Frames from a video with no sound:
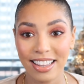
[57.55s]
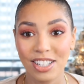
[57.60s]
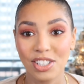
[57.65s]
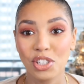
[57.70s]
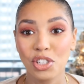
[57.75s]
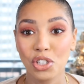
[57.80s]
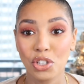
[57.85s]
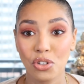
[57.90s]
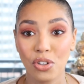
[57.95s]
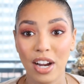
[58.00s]
This
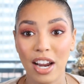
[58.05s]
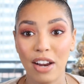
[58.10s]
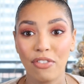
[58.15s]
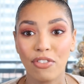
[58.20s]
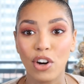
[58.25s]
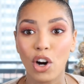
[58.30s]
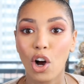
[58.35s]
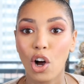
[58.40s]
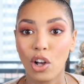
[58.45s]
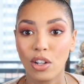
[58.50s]
is great
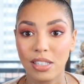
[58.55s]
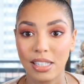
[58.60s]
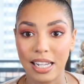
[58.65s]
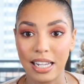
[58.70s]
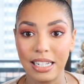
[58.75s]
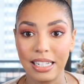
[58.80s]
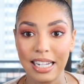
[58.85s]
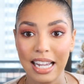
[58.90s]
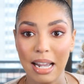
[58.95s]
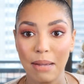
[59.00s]
for all
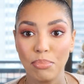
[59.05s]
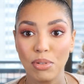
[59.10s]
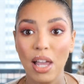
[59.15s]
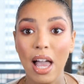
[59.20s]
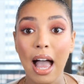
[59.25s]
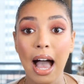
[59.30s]
skin types.